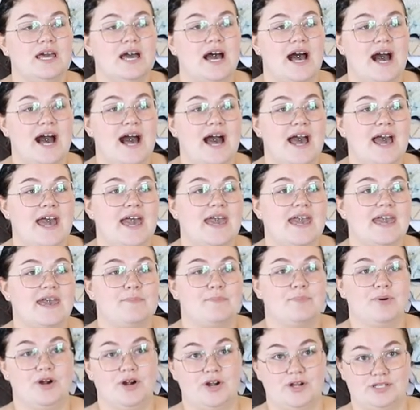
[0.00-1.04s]
I
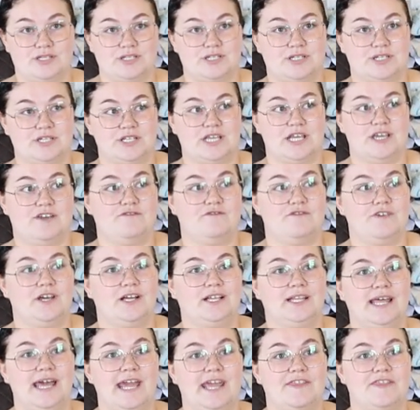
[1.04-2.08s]
personally
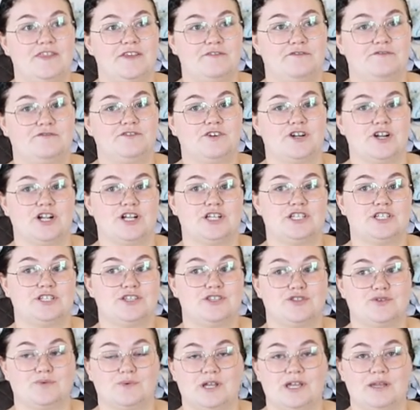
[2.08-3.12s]
feel like the first
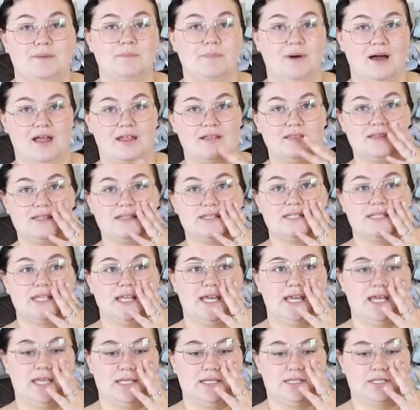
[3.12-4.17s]
3 months
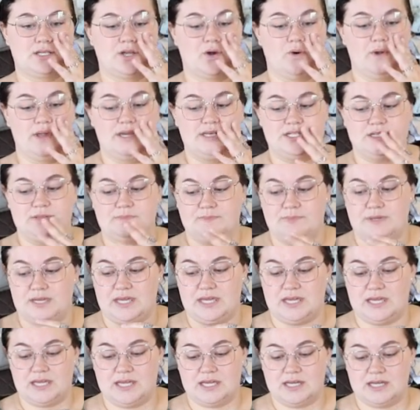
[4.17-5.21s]
is going to
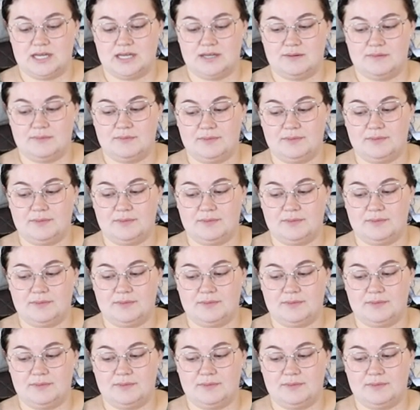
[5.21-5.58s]
be